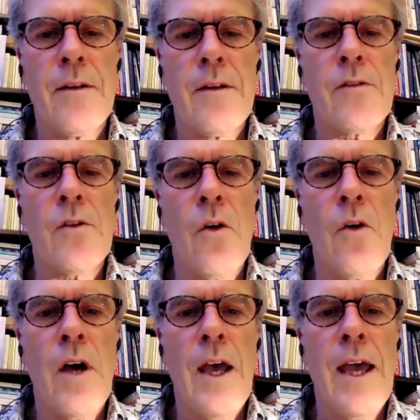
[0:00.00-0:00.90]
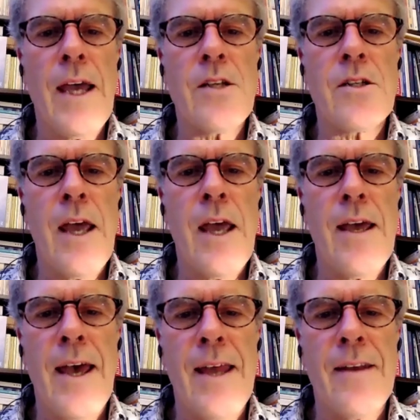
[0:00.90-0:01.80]
So
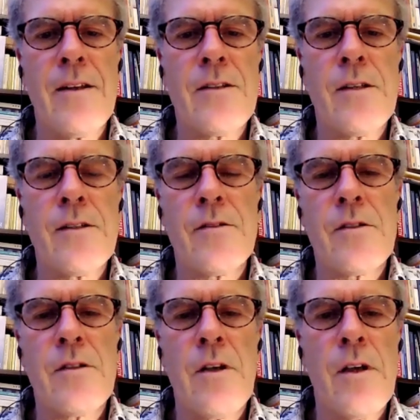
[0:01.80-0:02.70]
H-A-N is his